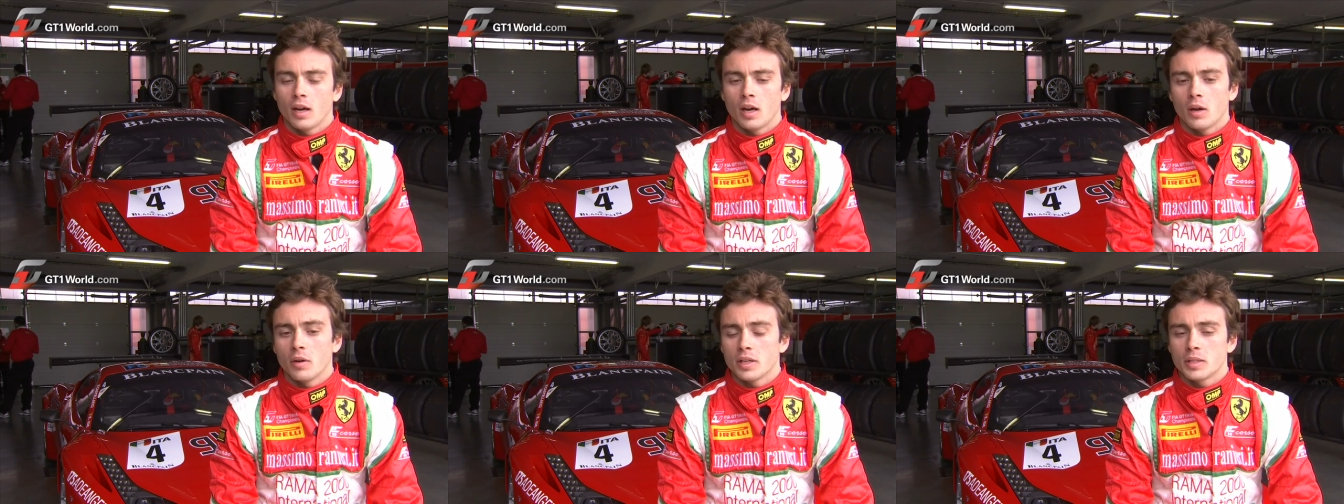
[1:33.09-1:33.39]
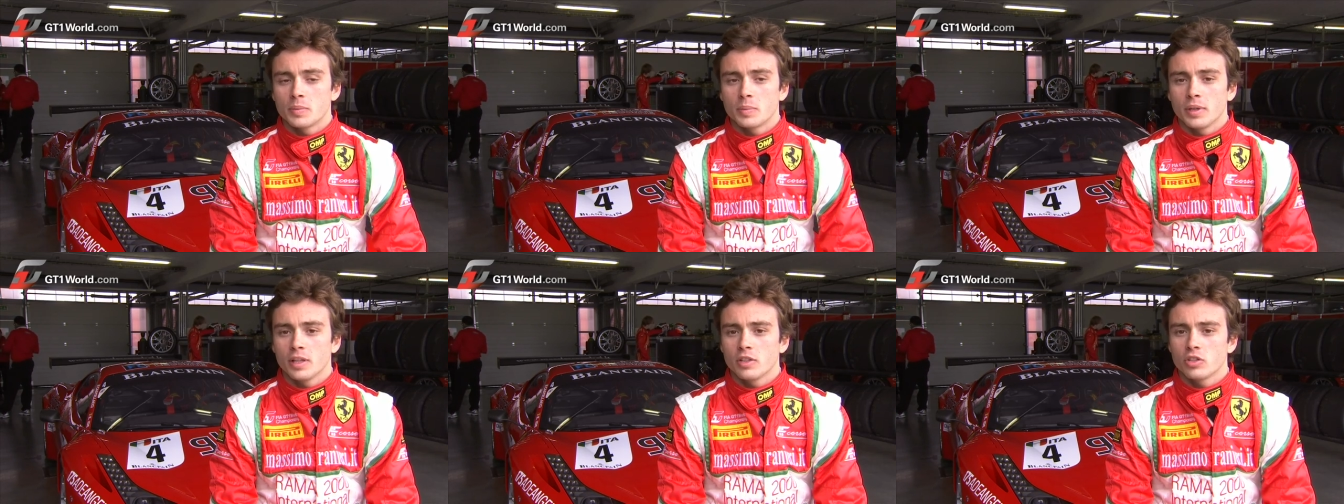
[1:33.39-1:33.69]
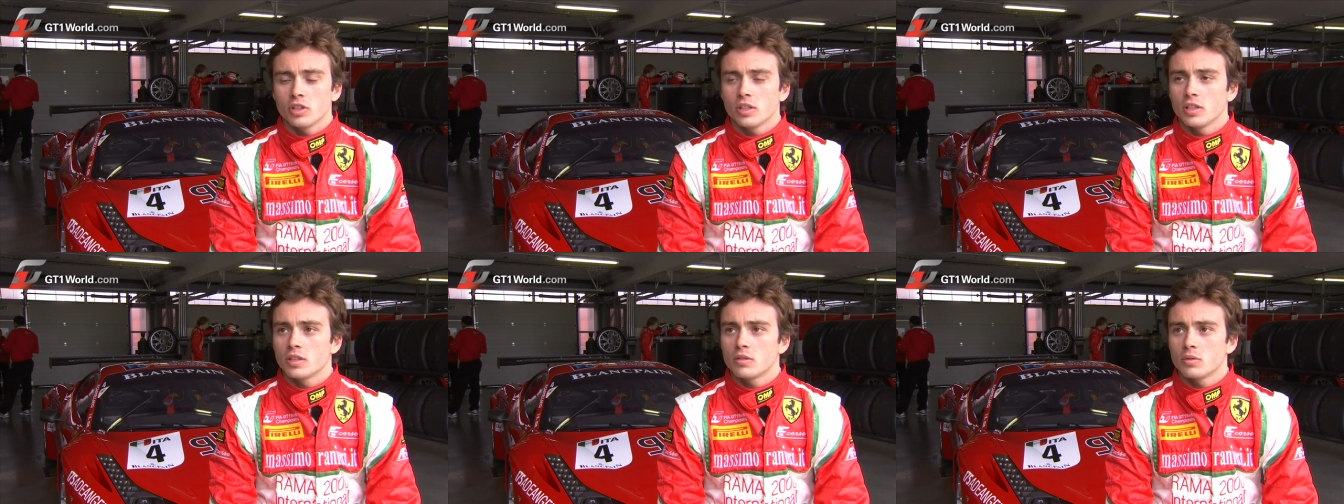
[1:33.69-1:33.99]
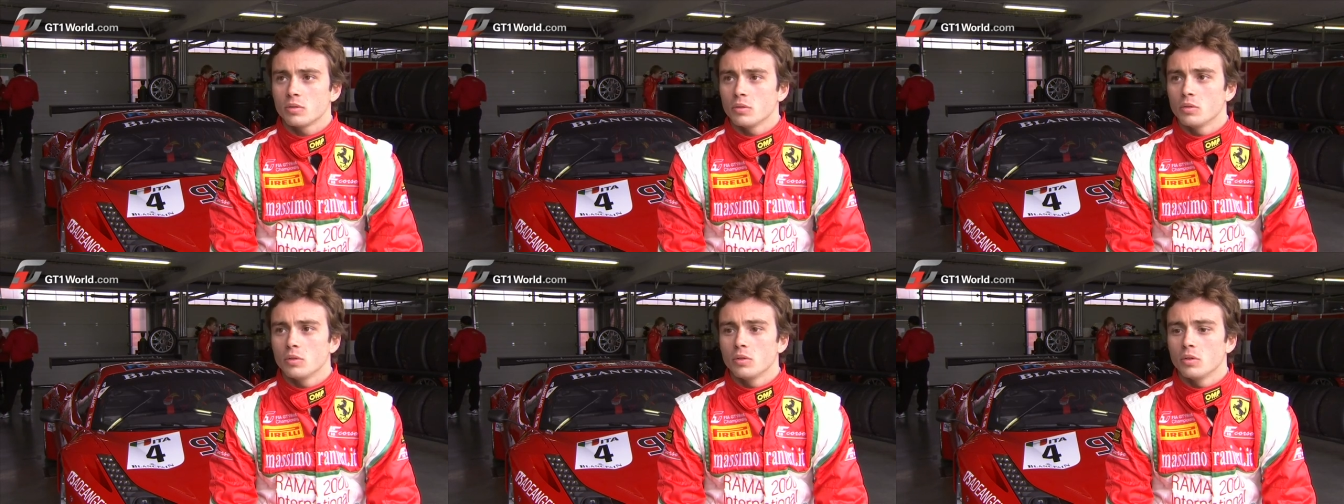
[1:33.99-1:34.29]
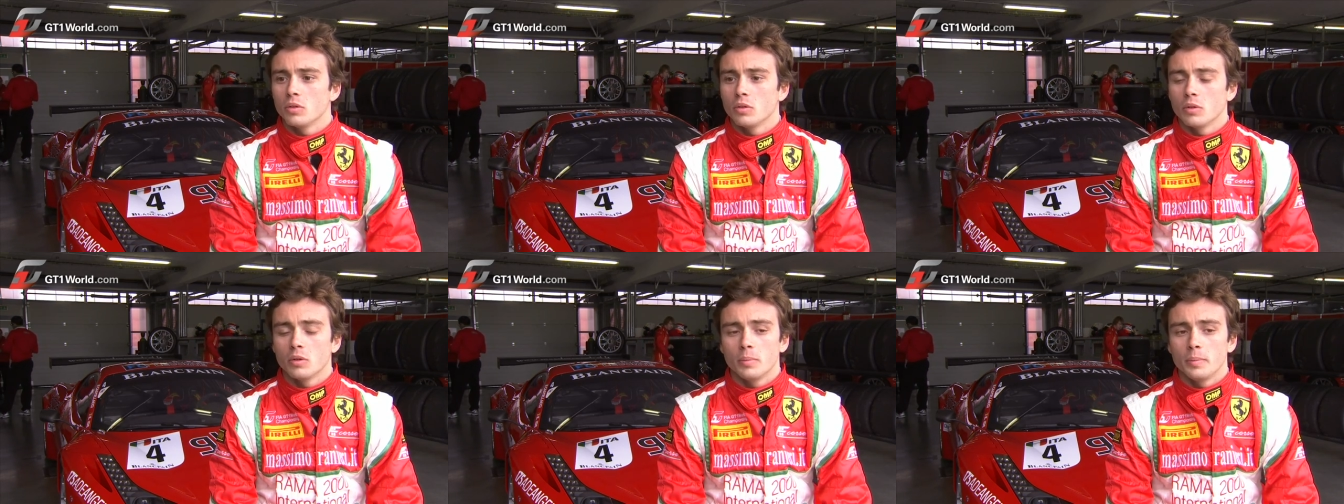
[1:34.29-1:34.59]
our aspiration is
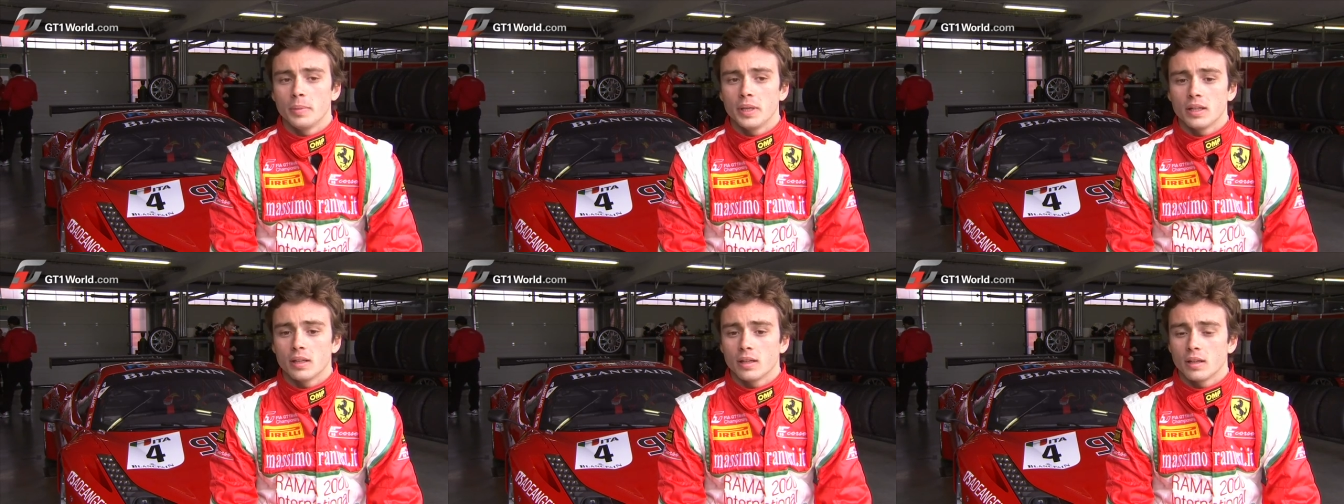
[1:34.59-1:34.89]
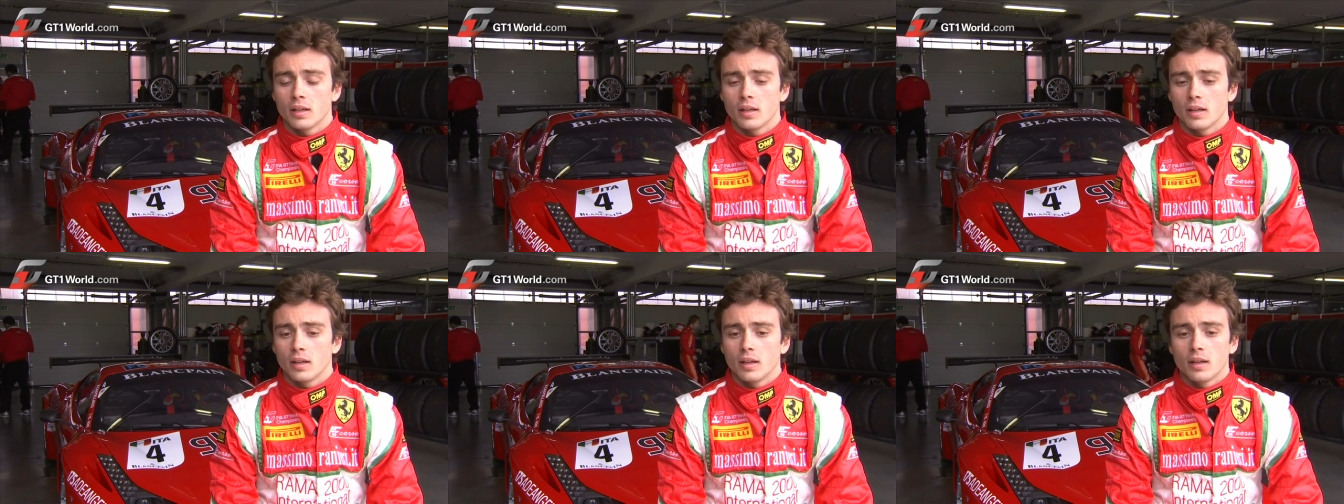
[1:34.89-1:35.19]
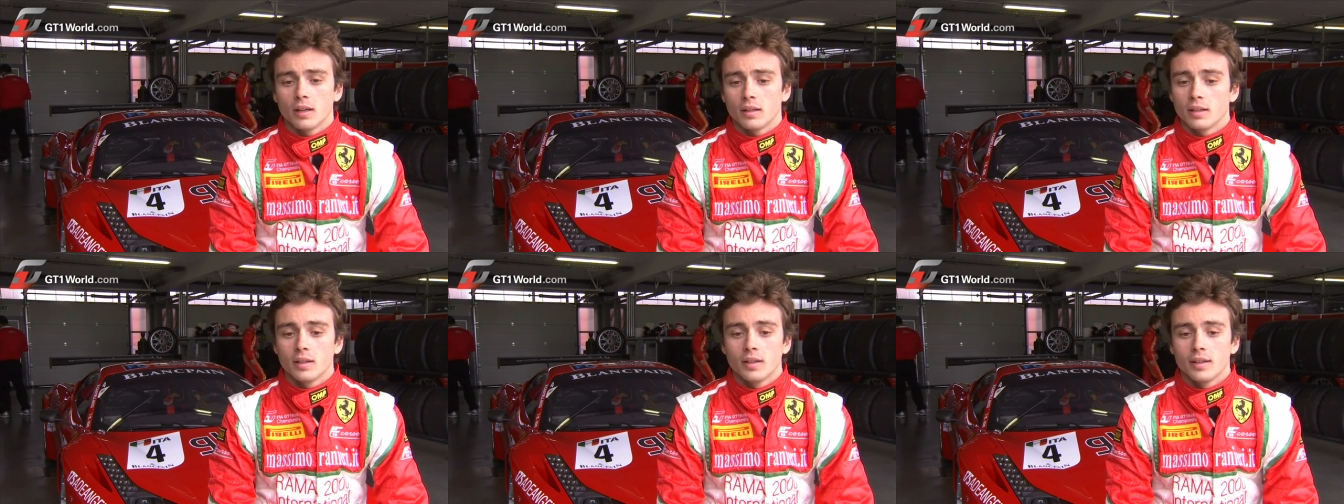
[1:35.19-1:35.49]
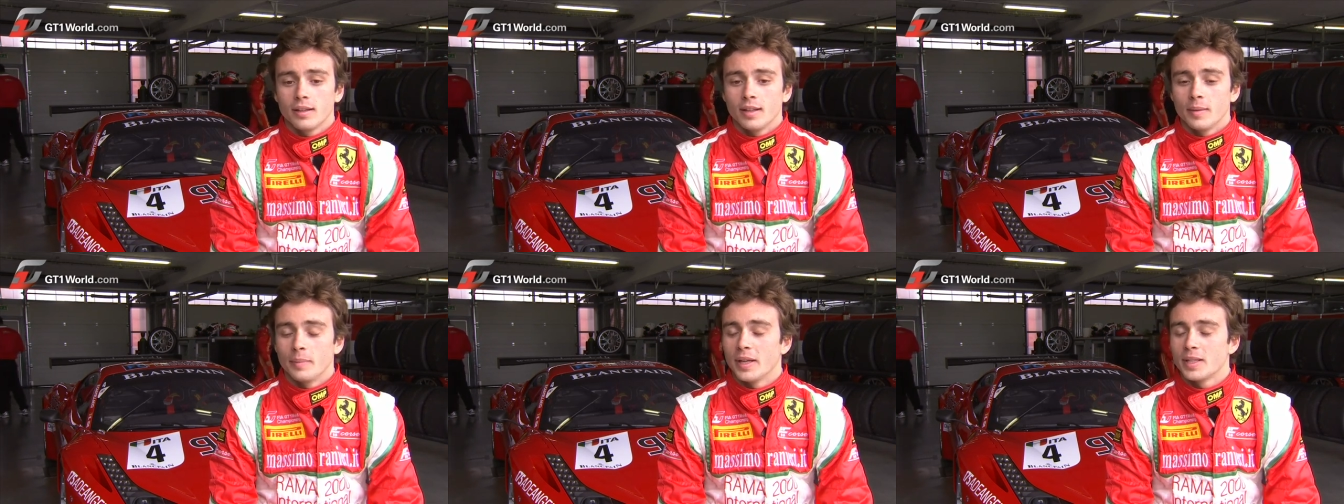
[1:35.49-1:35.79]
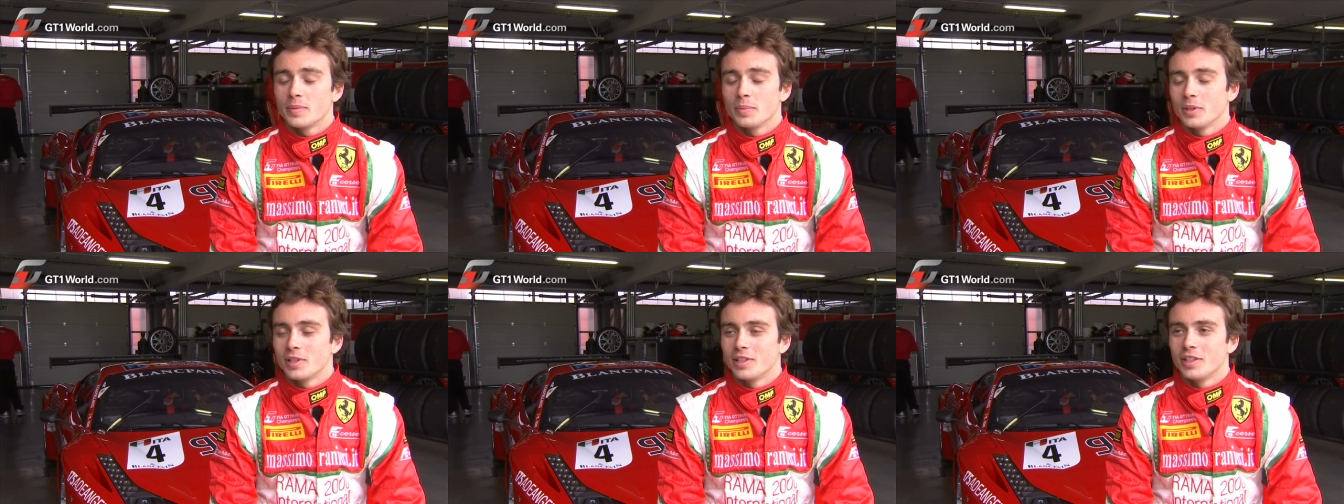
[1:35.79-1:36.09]
to be in uh, the
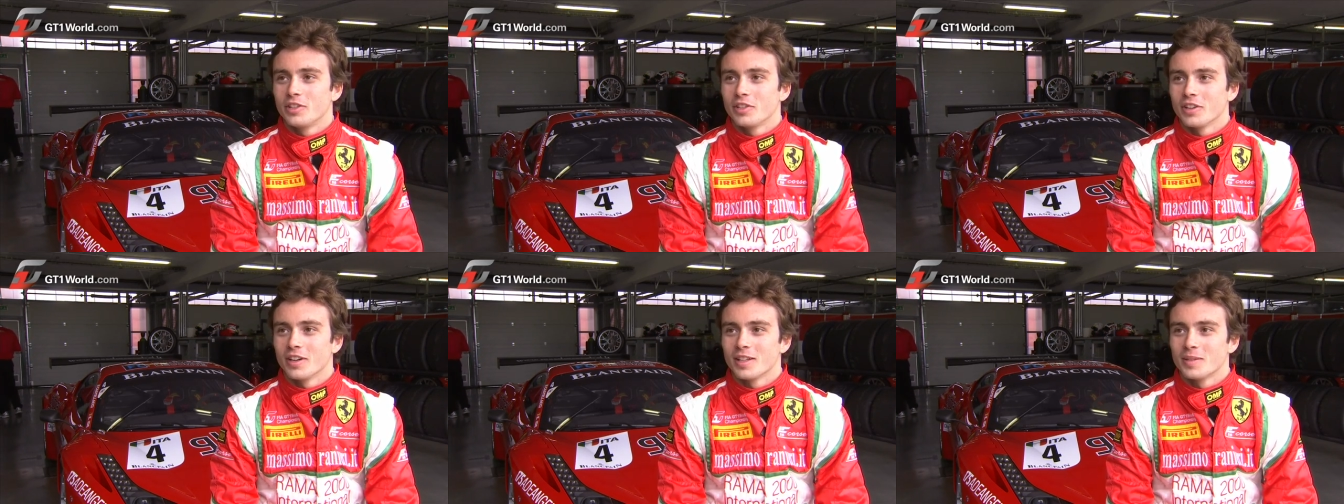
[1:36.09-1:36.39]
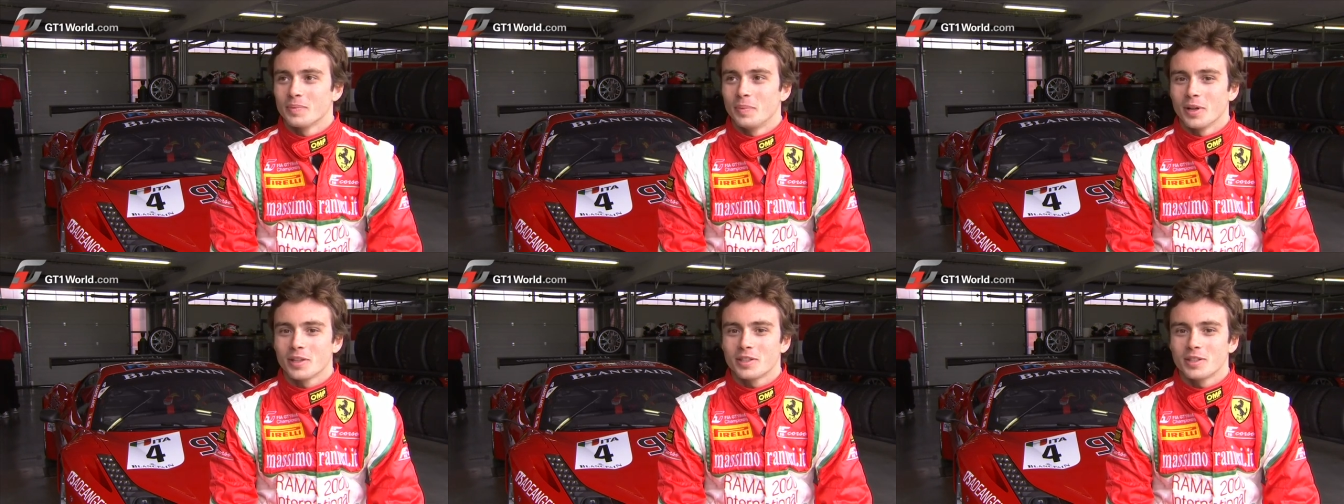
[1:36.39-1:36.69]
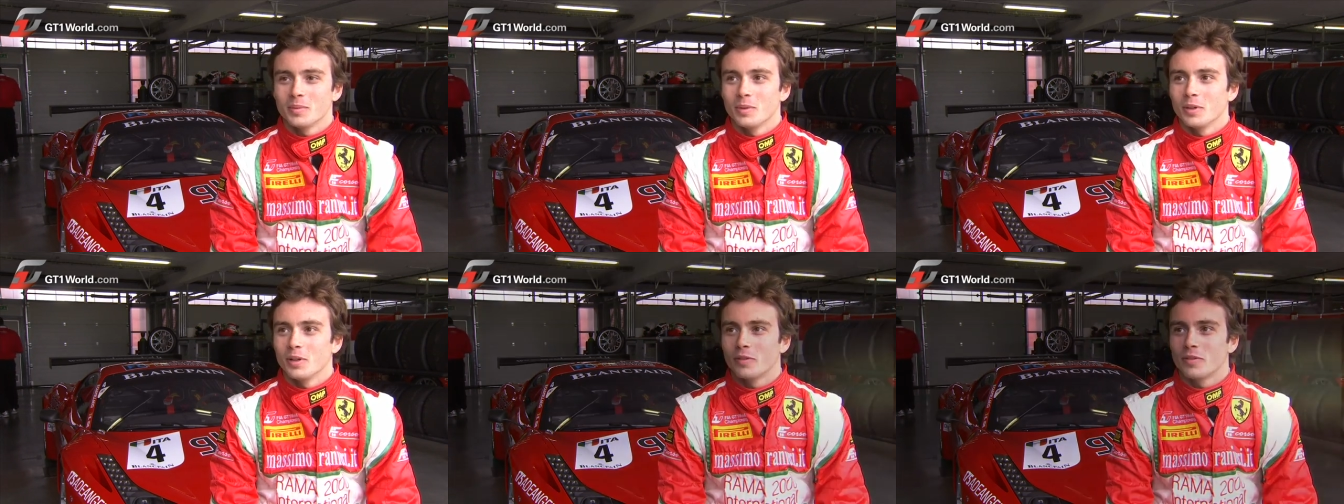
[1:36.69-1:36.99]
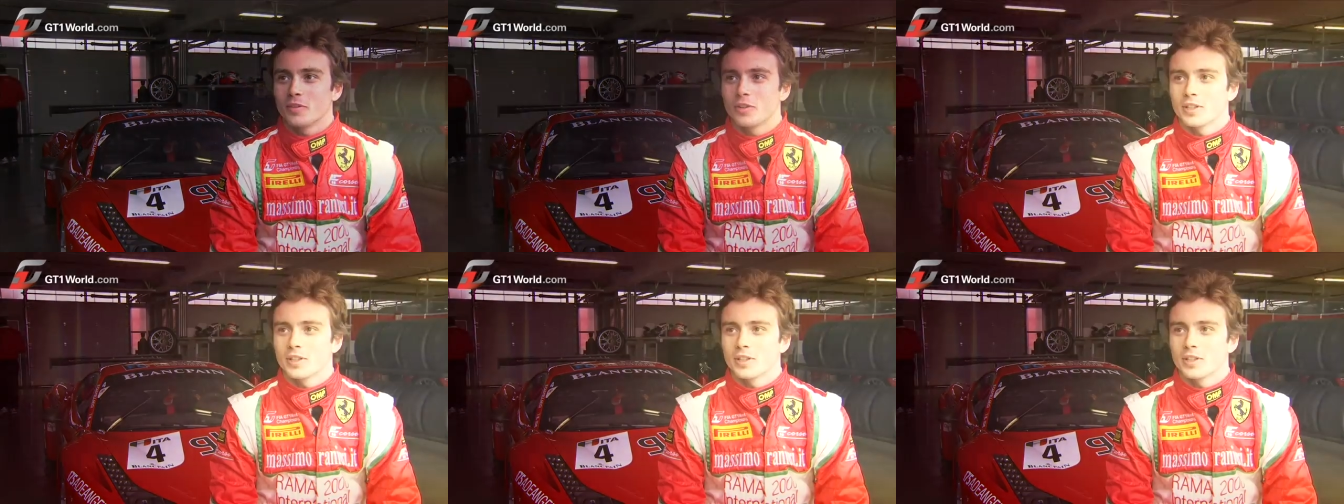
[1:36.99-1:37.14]
best position as possible, of